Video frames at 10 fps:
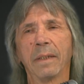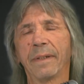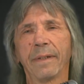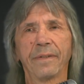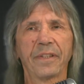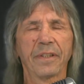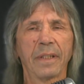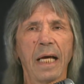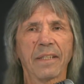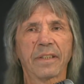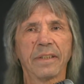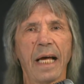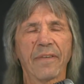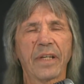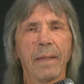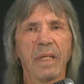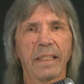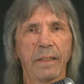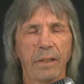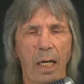This last game, they
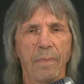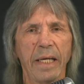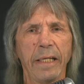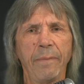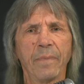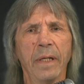dominated.